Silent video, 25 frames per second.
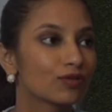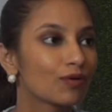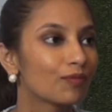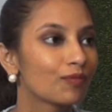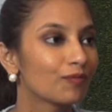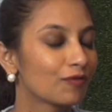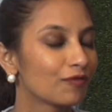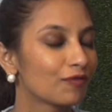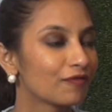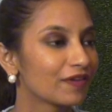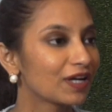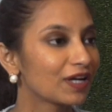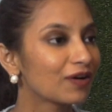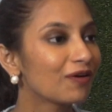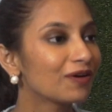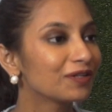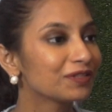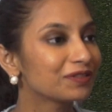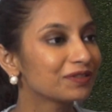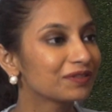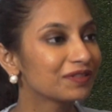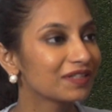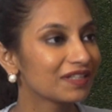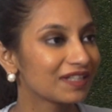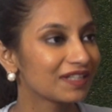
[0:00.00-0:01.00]
moving on
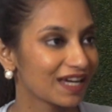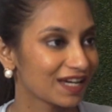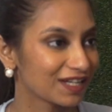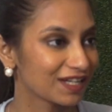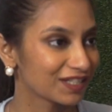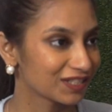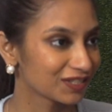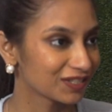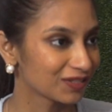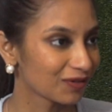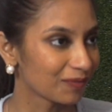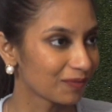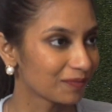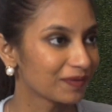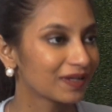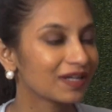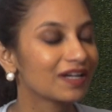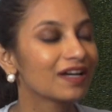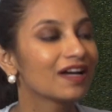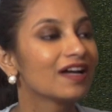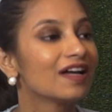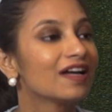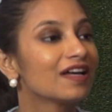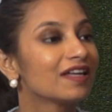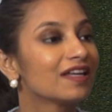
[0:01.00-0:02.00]
to the next topic,
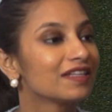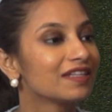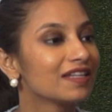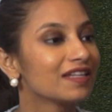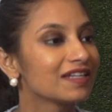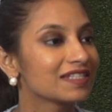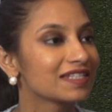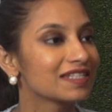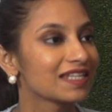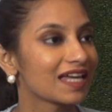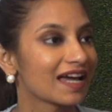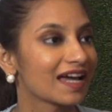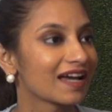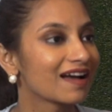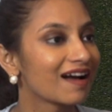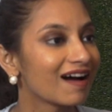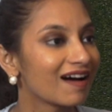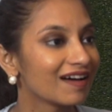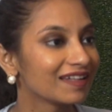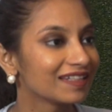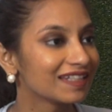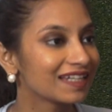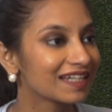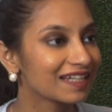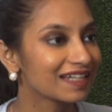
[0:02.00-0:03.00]
the
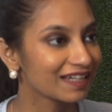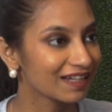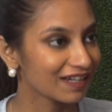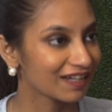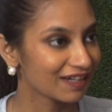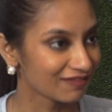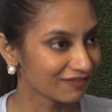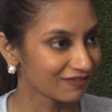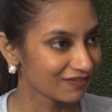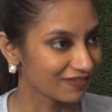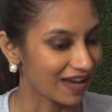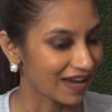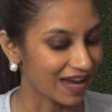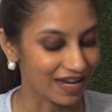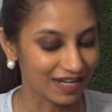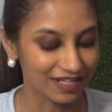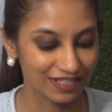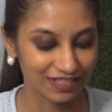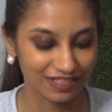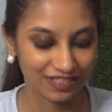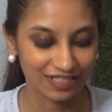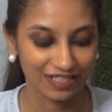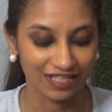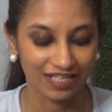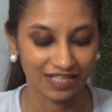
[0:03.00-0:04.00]
Zeigarnik
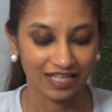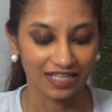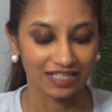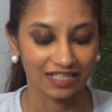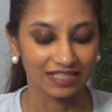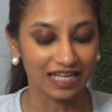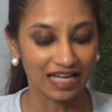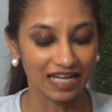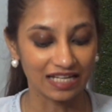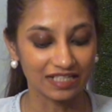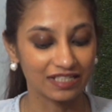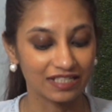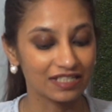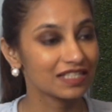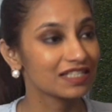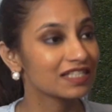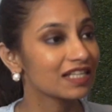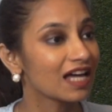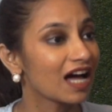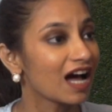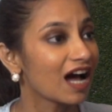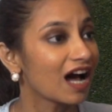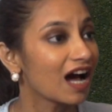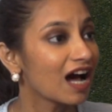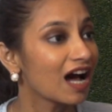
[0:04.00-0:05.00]
effect, that is
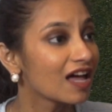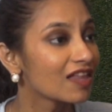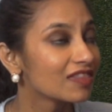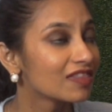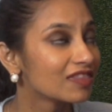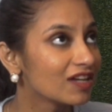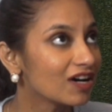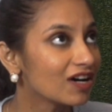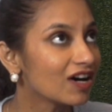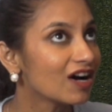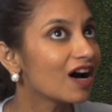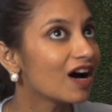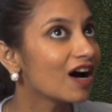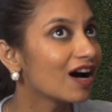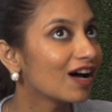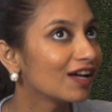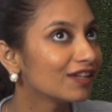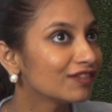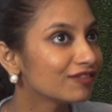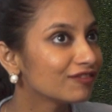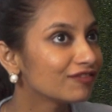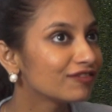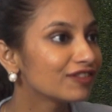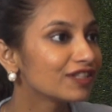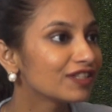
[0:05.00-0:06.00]
the
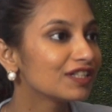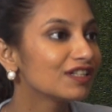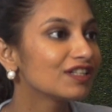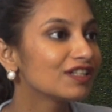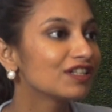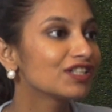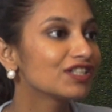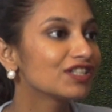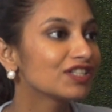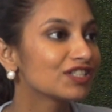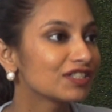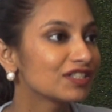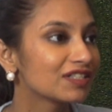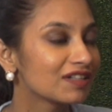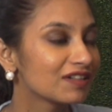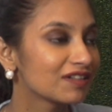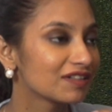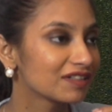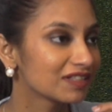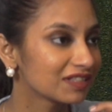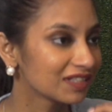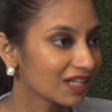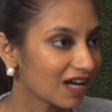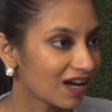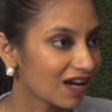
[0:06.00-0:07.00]
unfinished
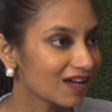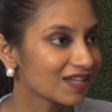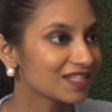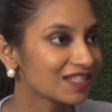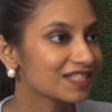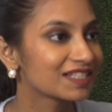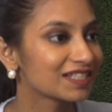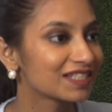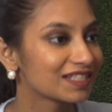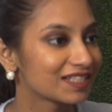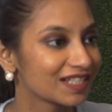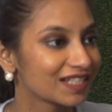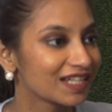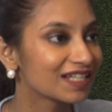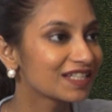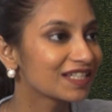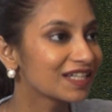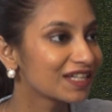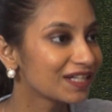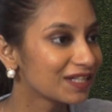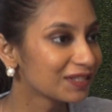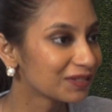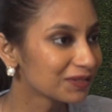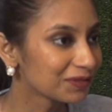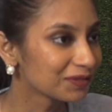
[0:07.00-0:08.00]
tasks stick
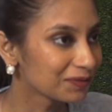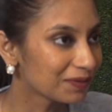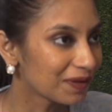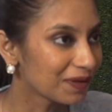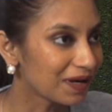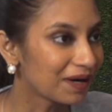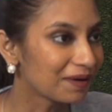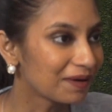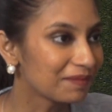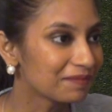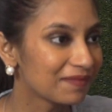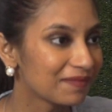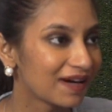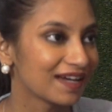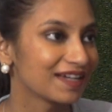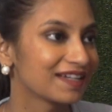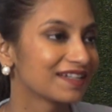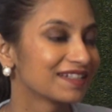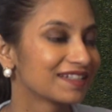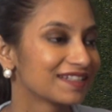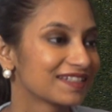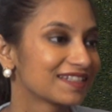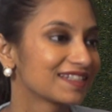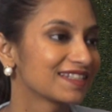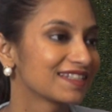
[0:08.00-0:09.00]
into our
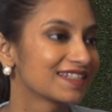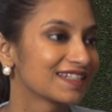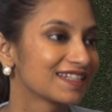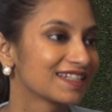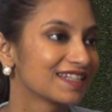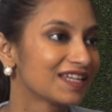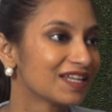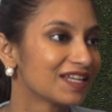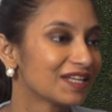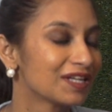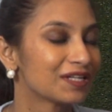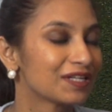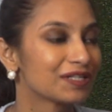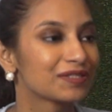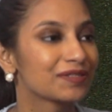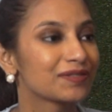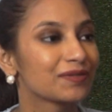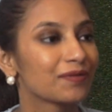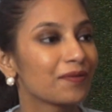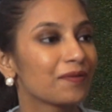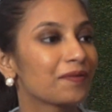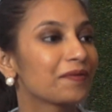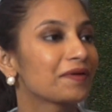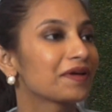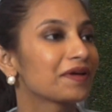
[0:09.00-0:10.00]
minds.
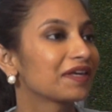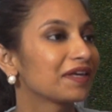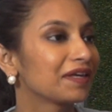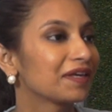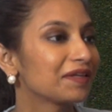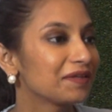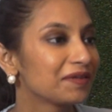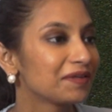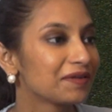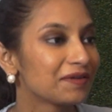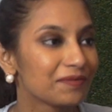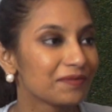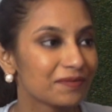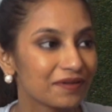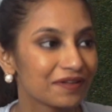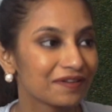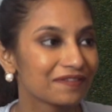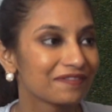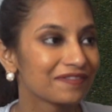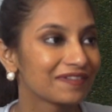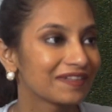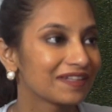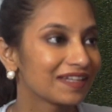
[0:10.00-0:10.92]
So can you give an